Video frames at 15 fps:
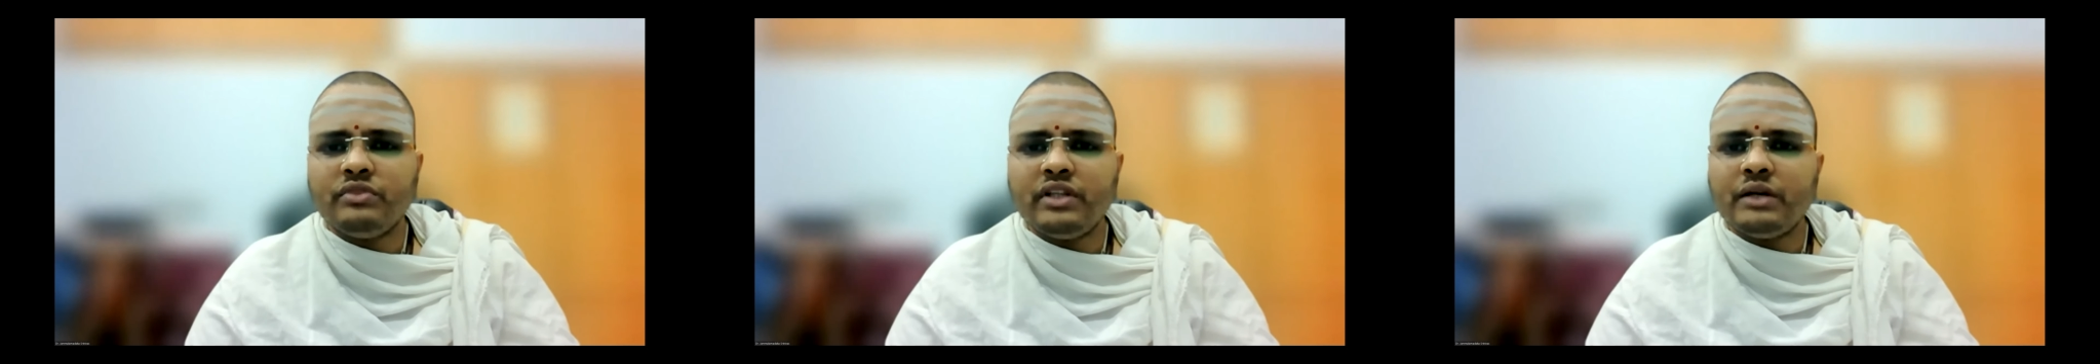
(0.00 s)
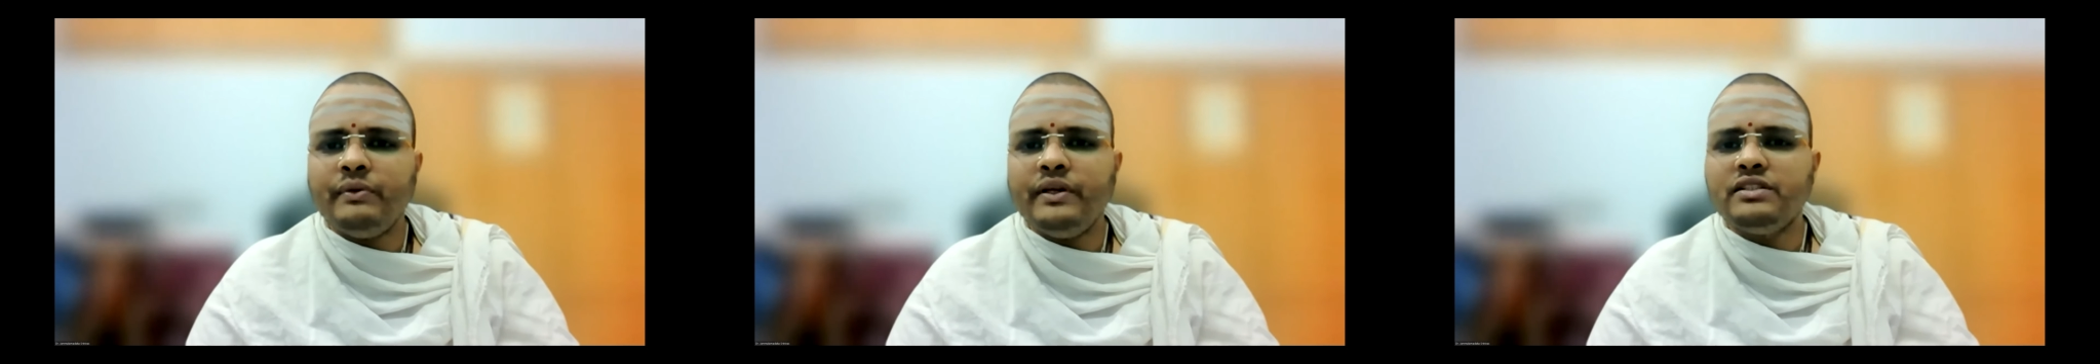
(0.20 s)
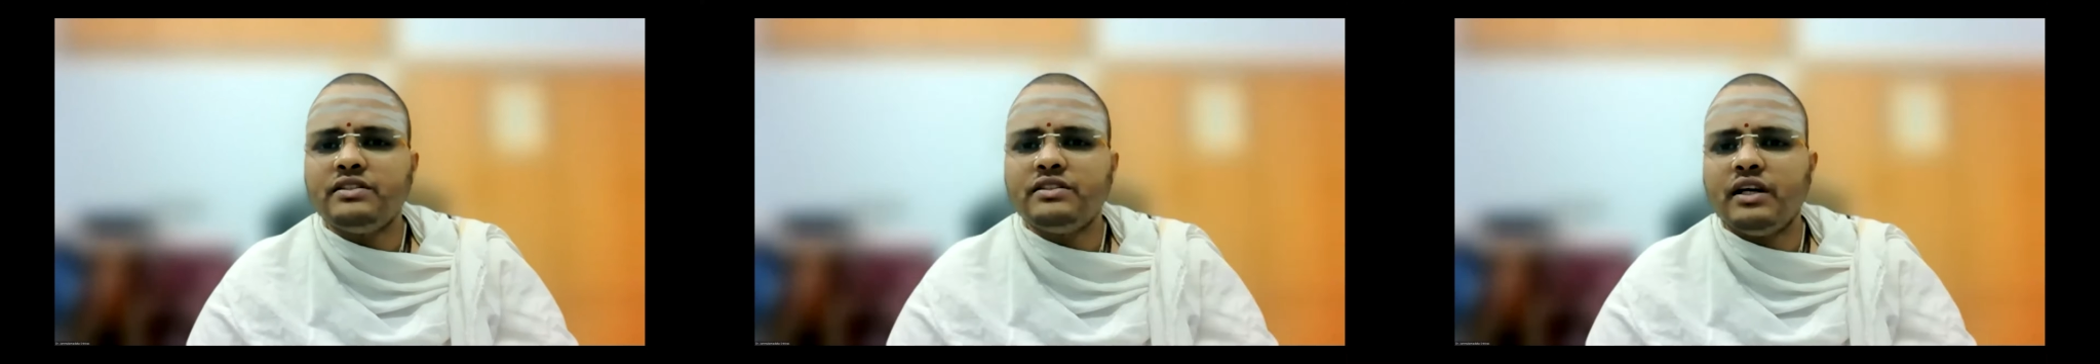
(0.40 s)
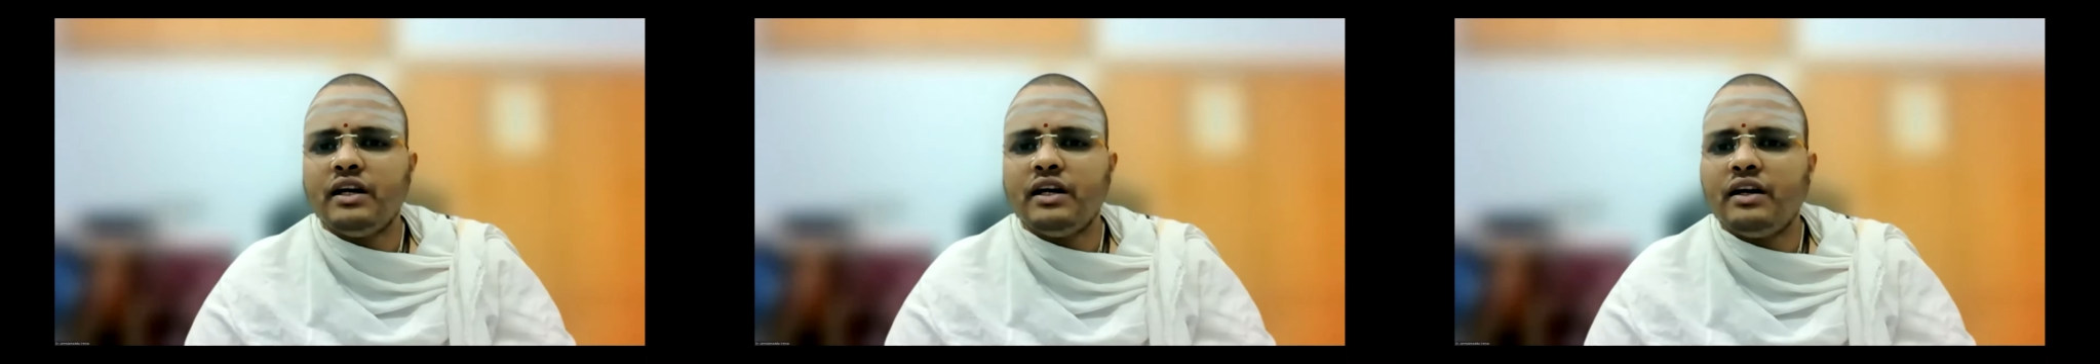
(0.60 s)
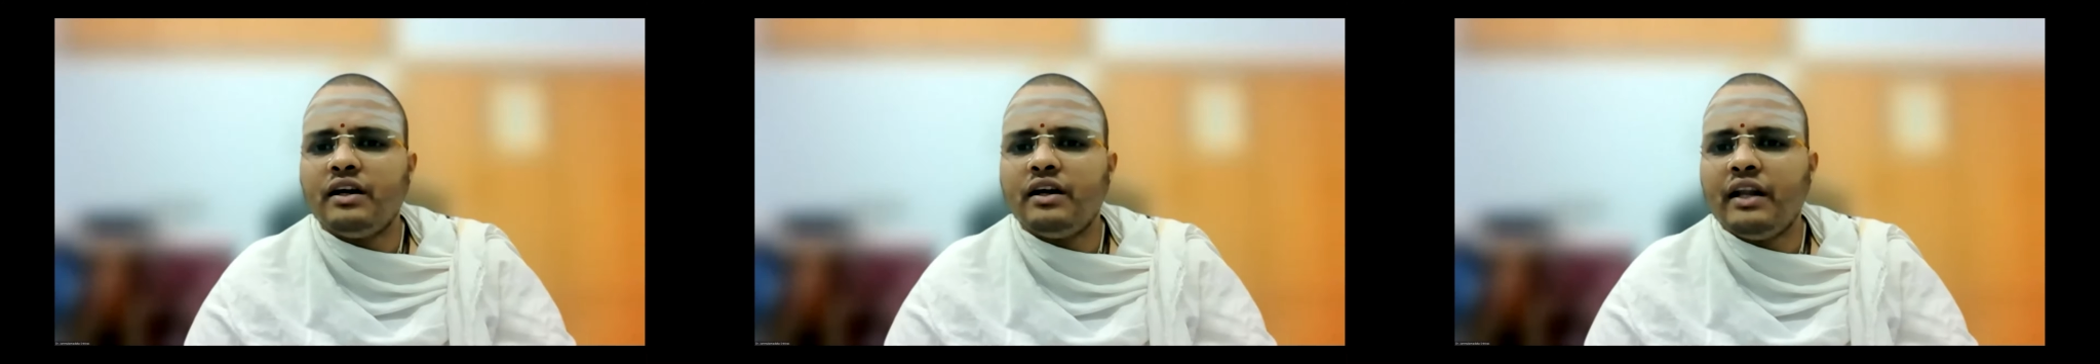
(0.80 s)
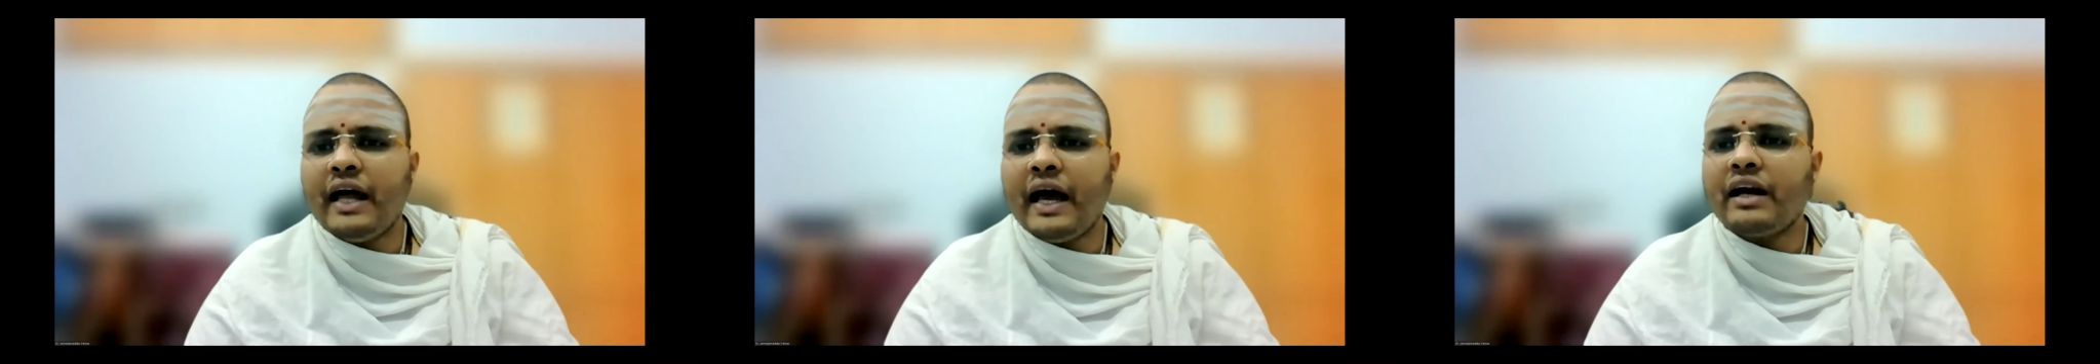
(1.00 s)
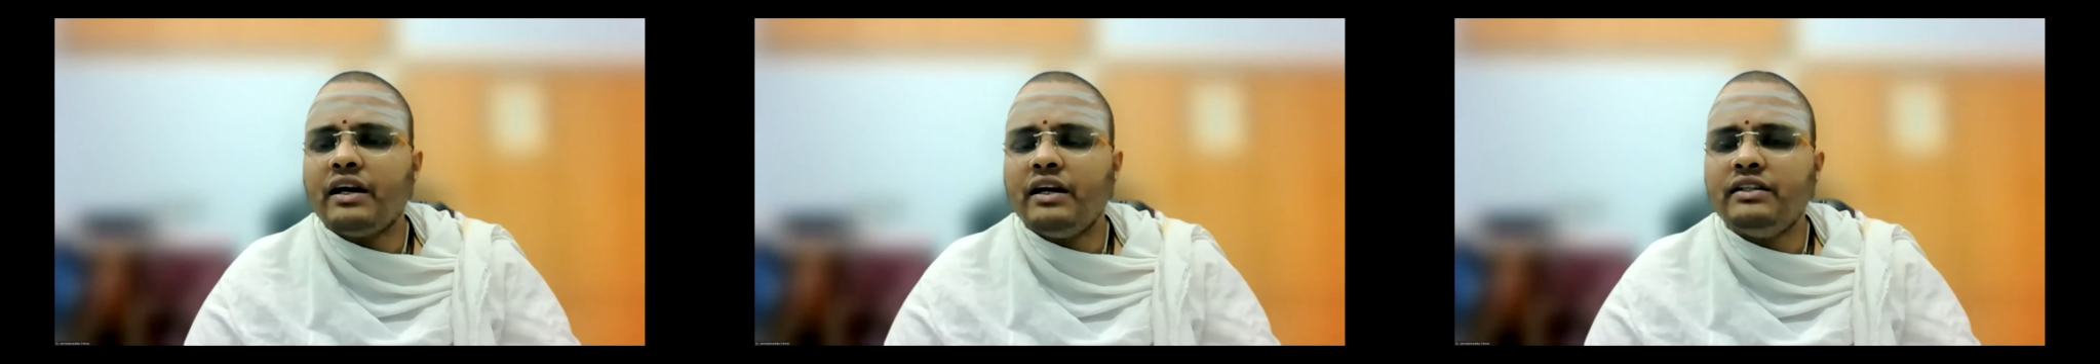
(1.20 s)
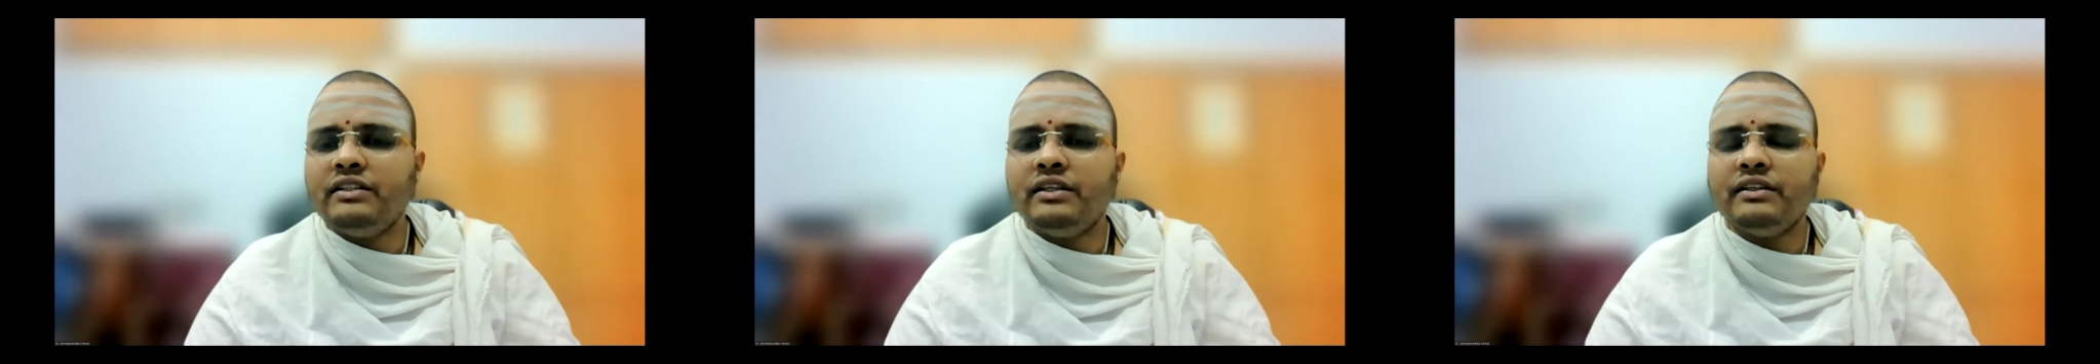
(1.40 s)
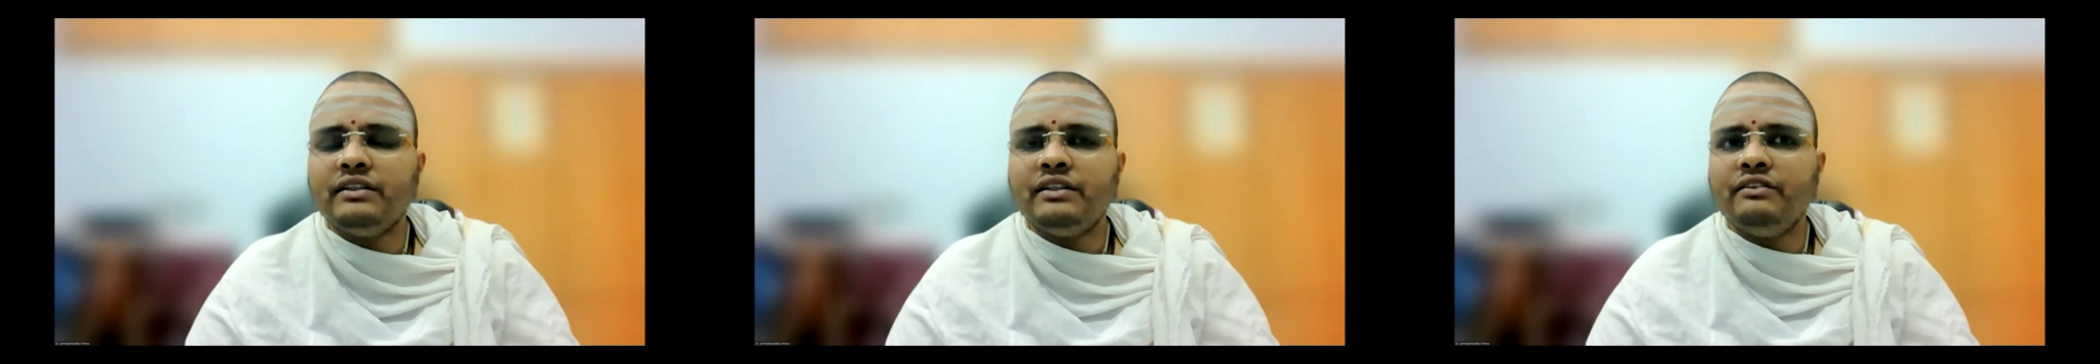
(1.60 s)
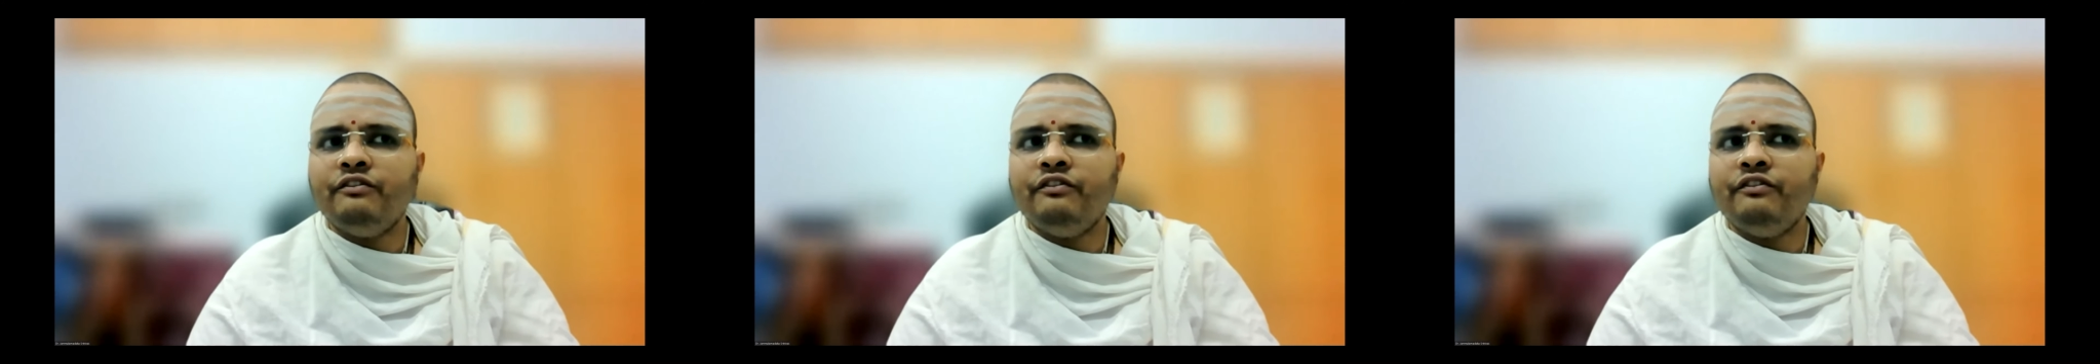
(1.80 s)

That means uh, lack, uh, the,